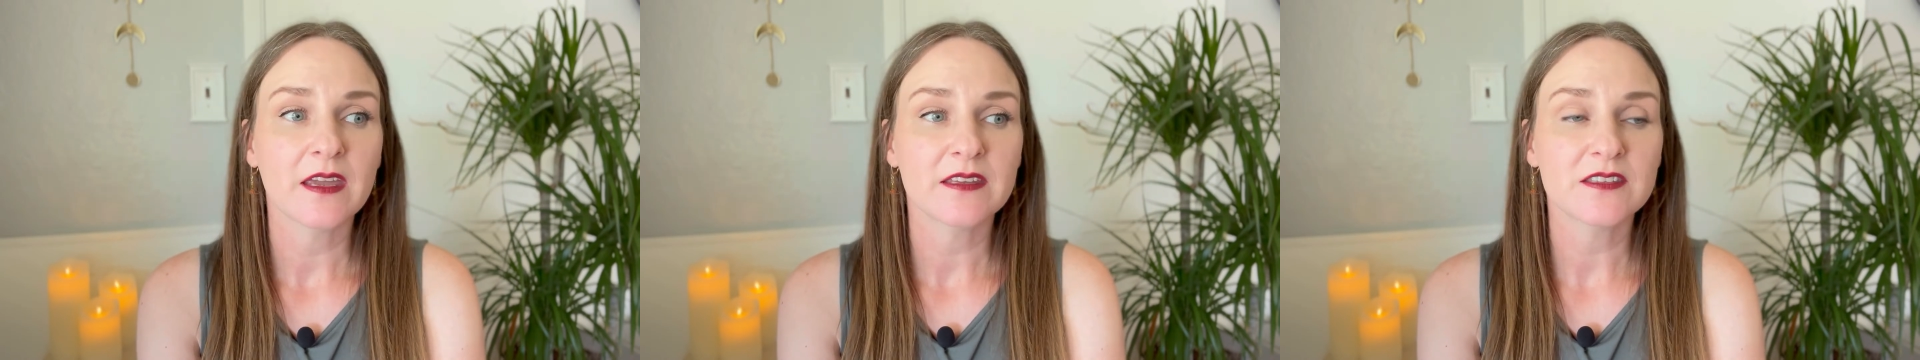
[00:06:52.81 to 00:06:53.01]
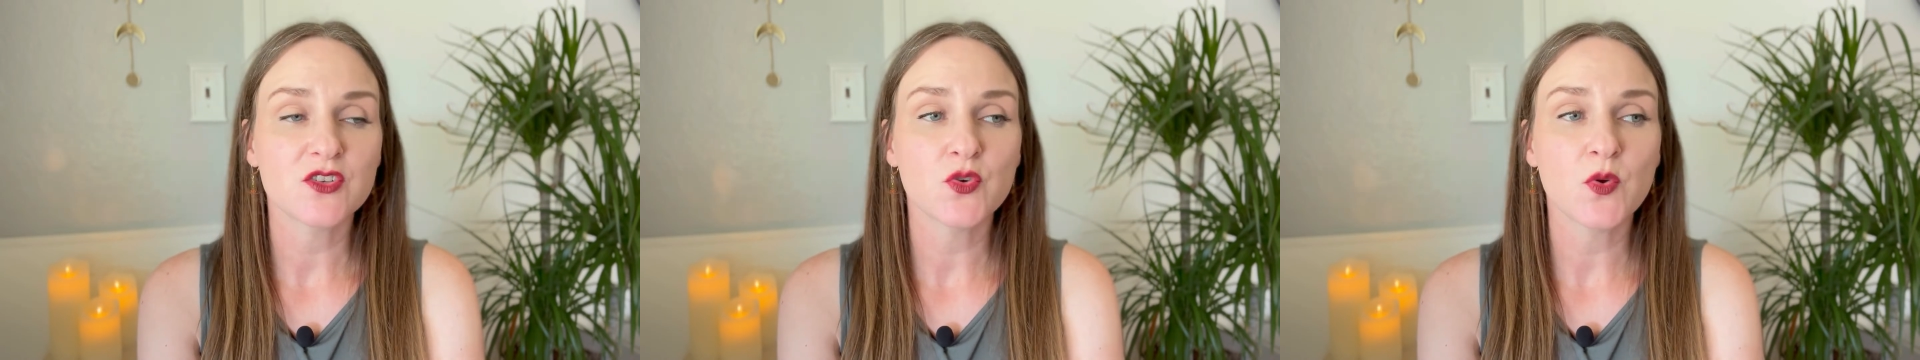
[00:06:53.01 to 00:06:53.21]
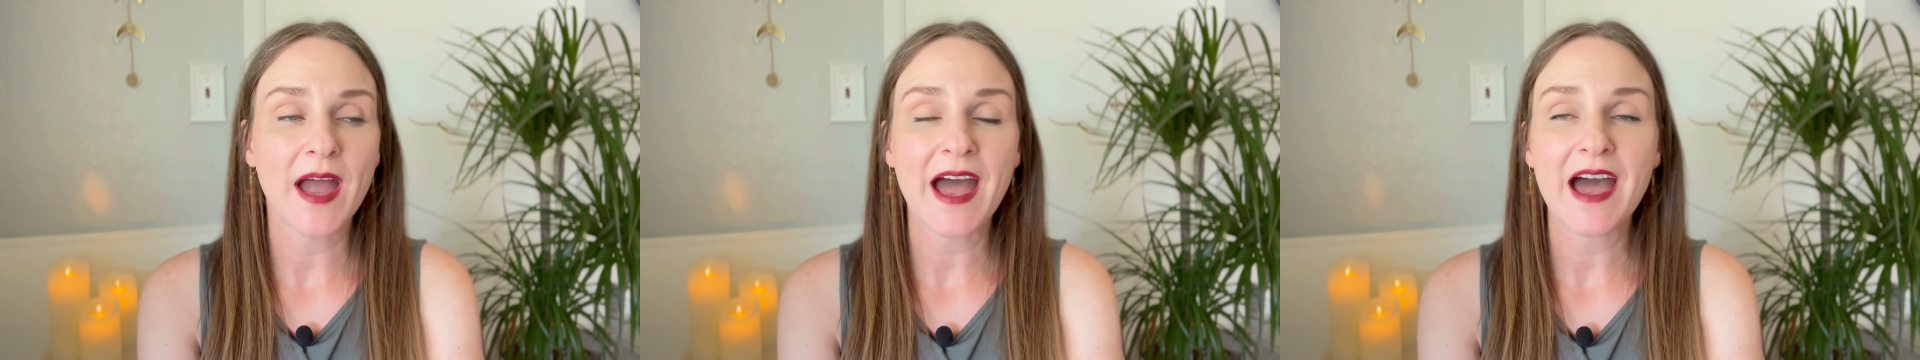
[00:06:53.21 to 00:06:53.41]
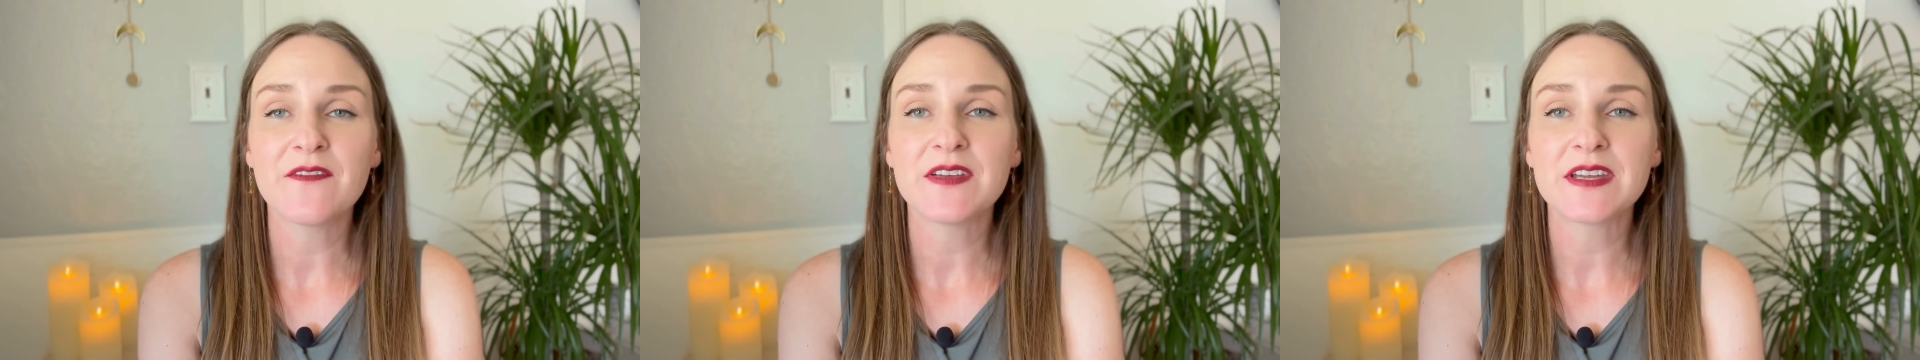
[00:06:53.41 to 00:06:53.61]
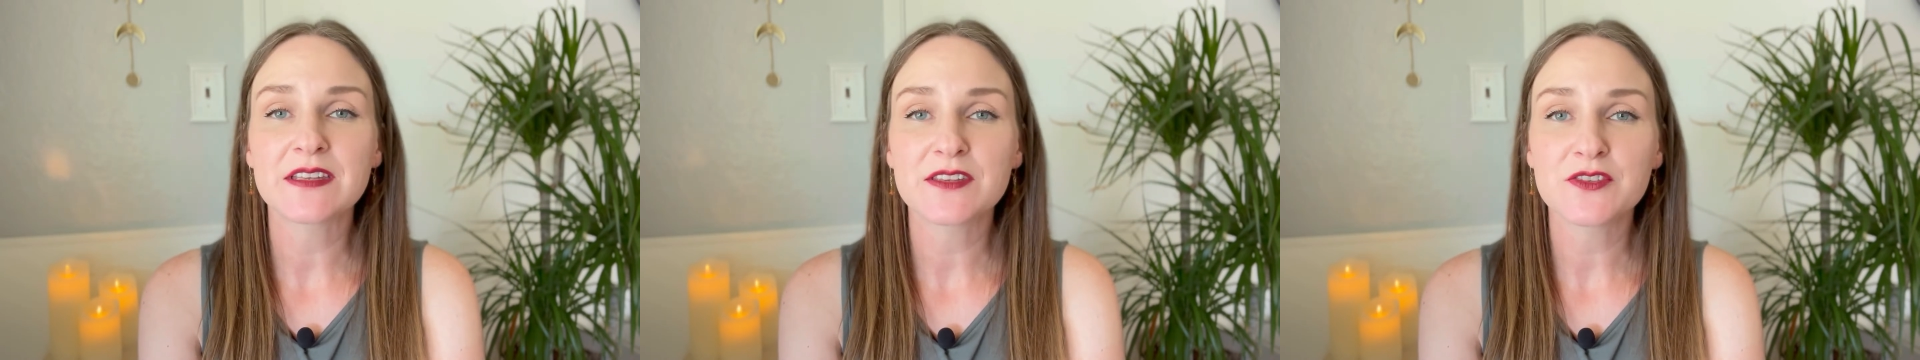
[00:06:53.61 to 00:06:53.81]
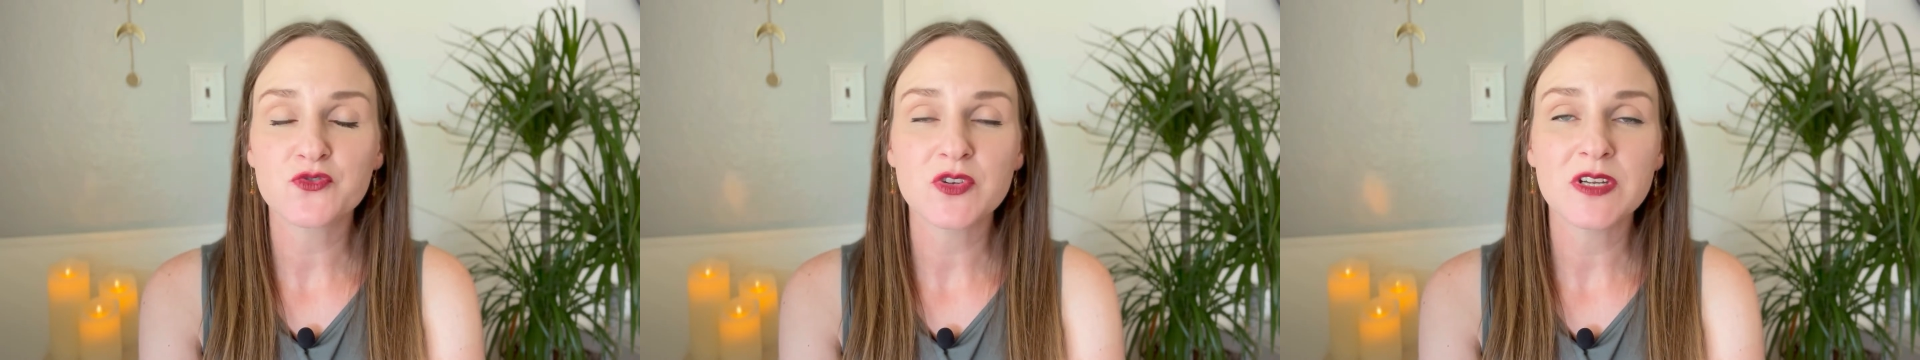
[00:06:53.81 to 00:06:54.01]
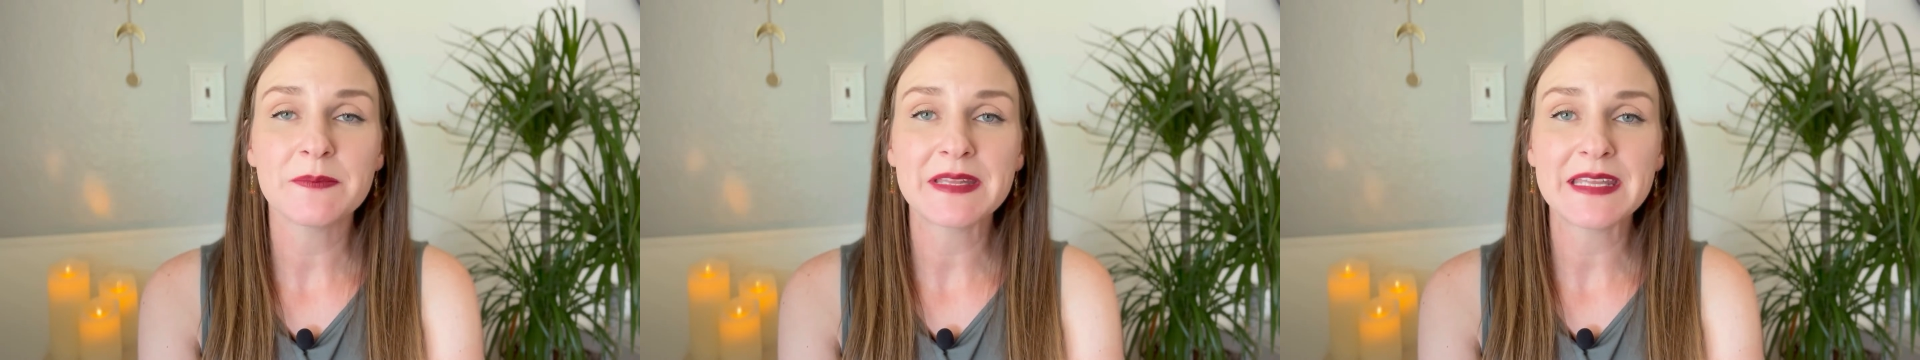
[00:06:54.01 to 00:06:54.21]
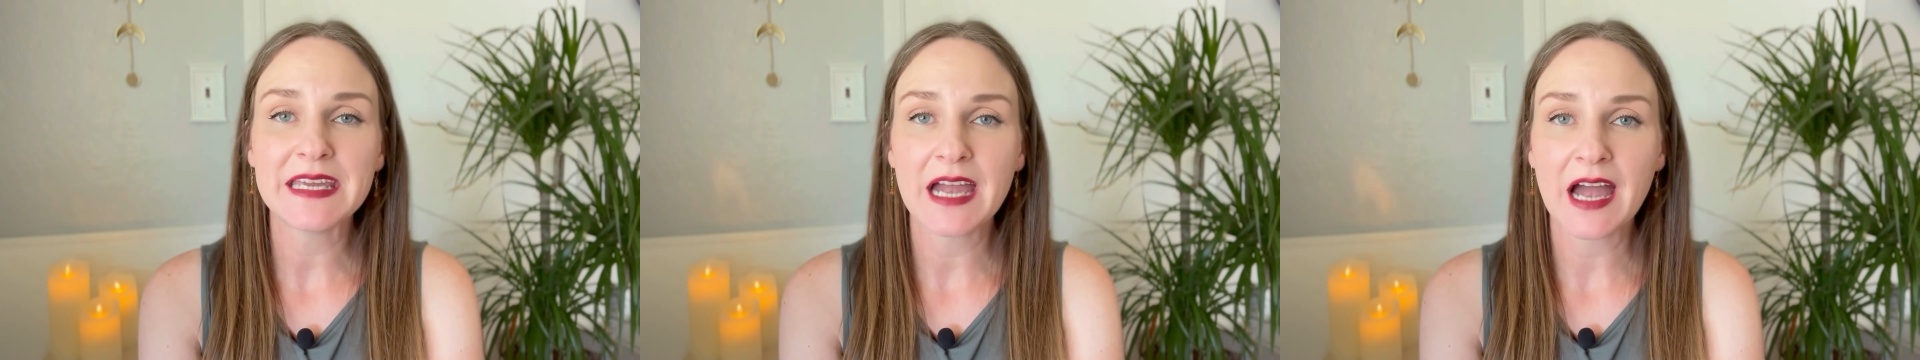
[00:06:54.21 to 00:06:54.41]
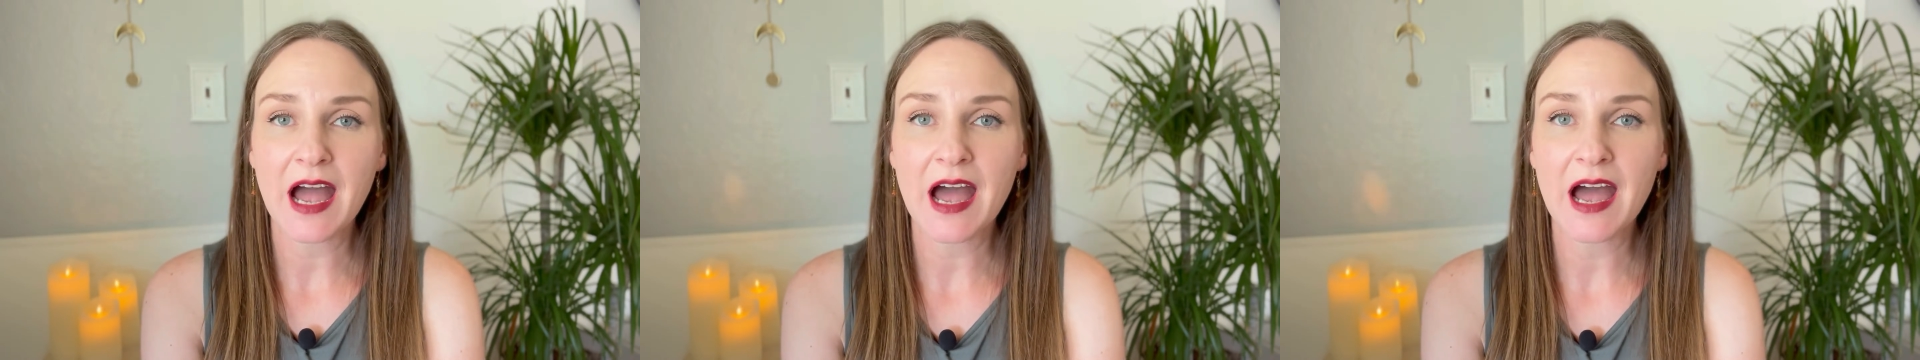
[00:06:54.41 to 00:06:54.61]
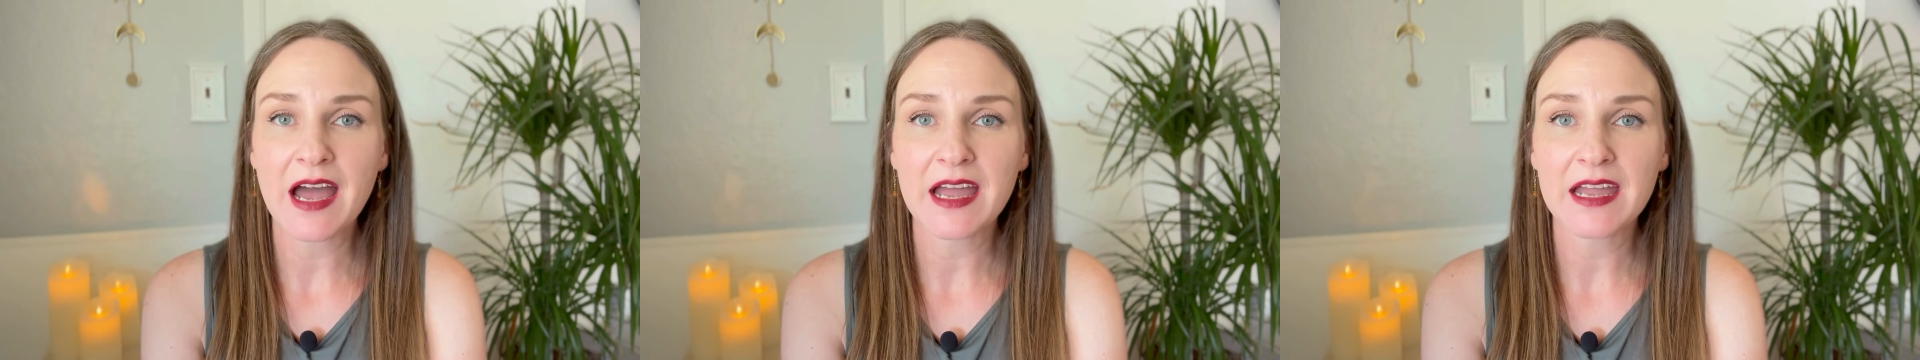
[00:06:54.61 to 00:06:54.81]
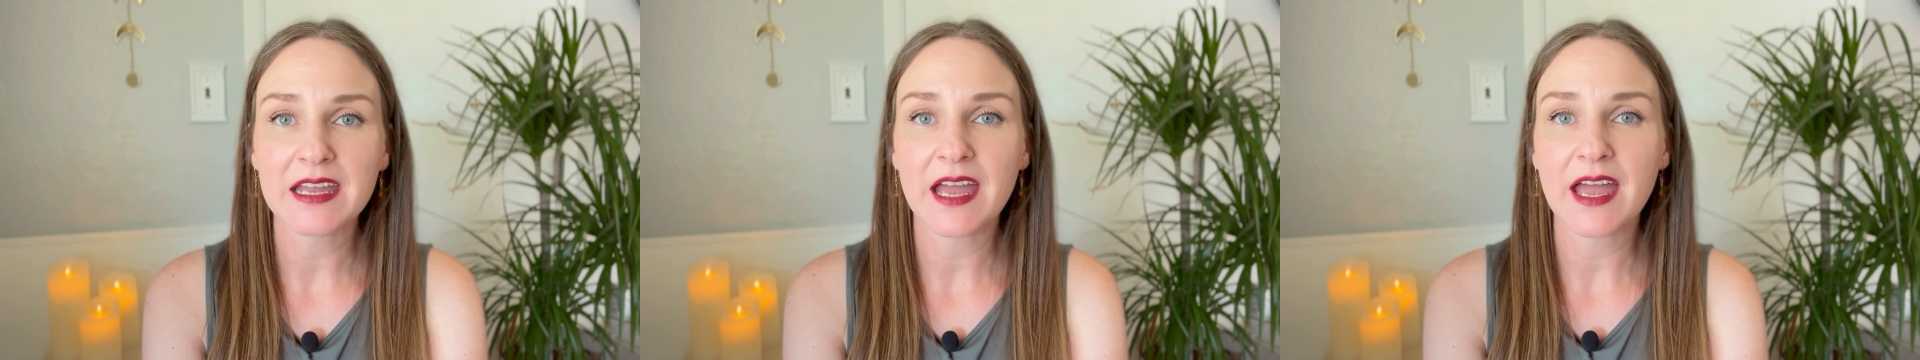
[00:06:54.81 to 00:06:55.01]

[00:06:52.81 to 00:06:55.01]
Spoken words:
to have extremely high